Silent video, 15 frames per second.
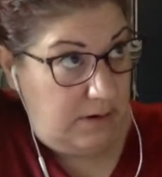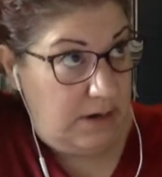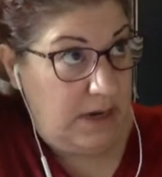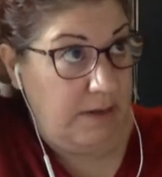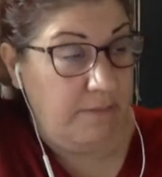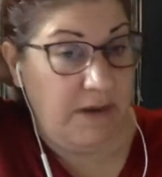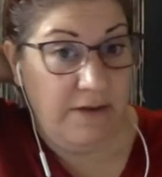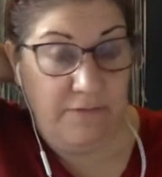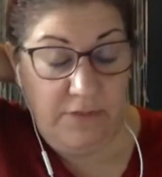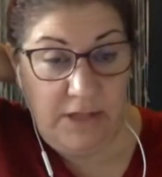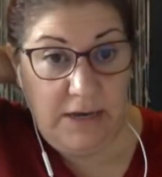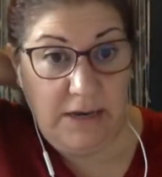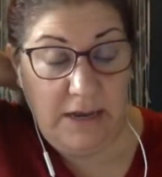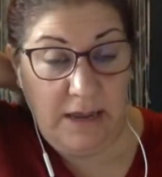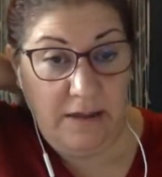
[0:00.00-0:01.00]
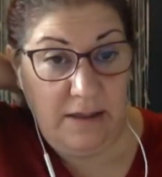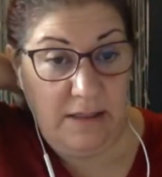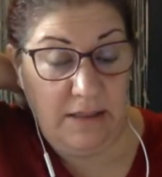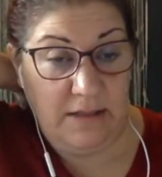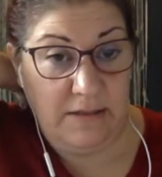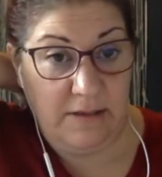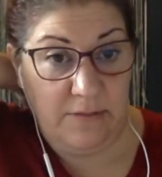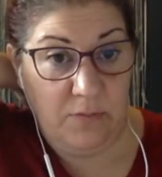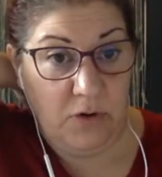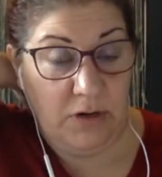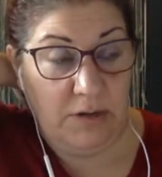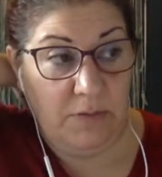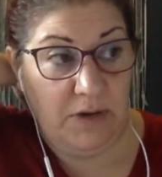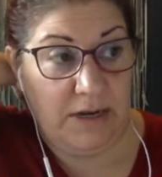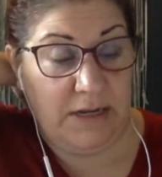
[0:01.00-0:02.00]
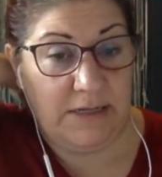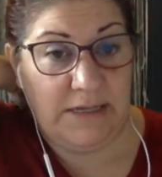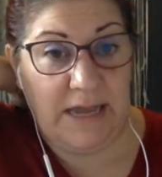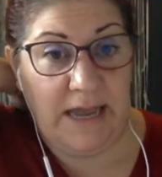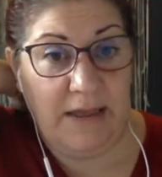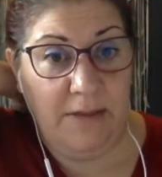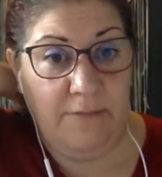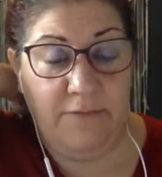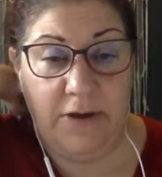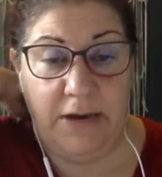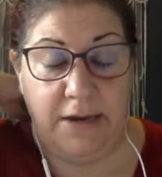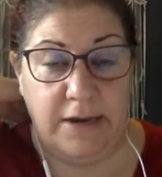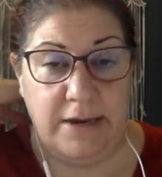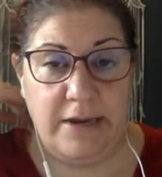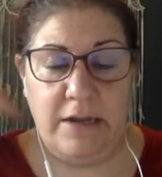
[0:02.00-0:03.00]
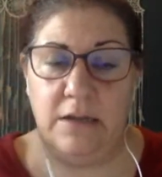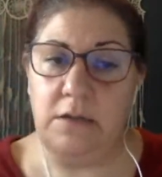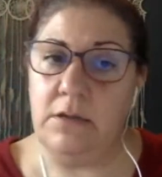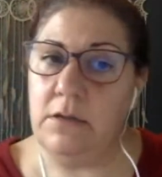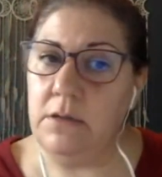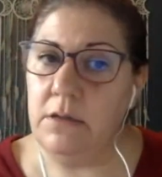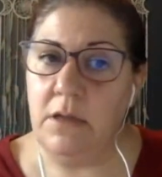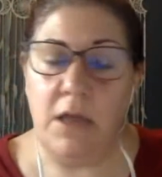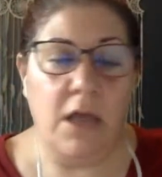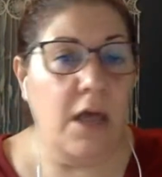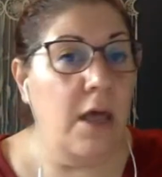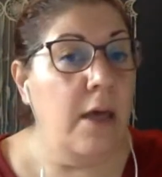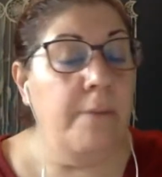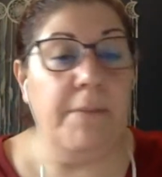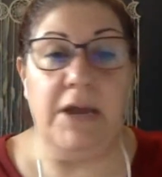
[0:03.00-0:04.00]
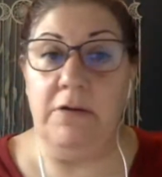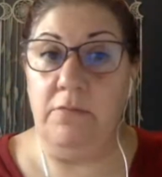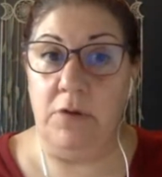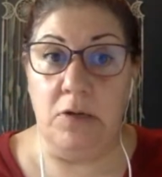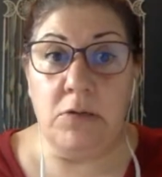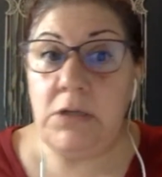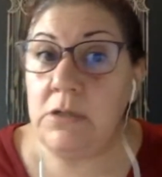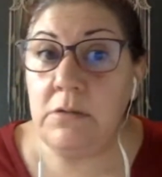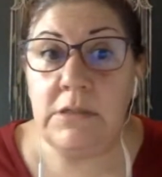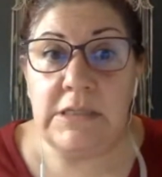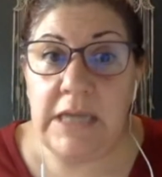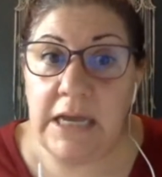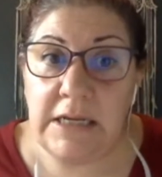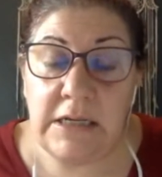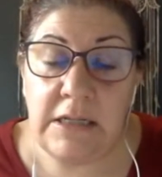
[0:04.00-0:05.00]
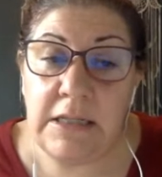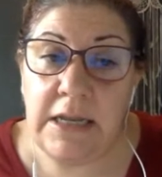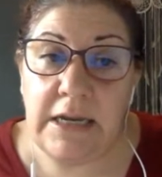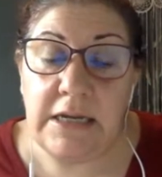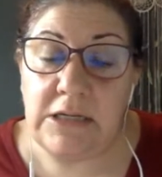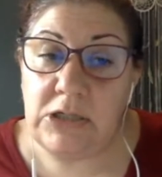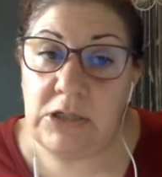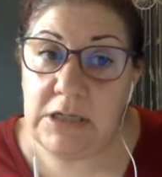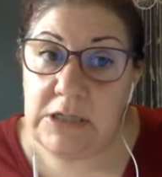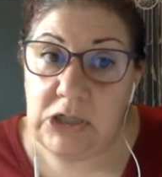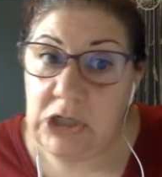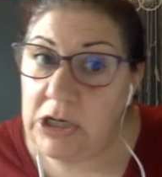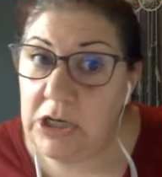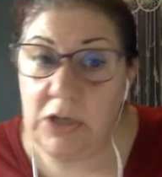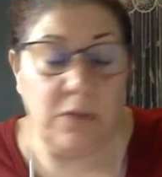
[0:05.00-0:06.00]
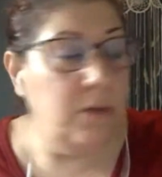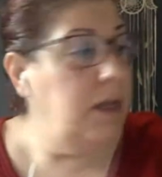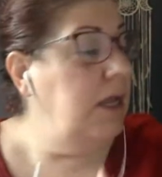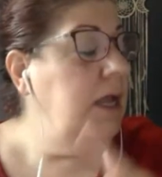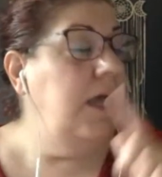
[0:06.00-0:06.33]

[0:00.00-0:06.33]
I'm definitely, and this is more community, because I am finding my Roku is acting like a shit show.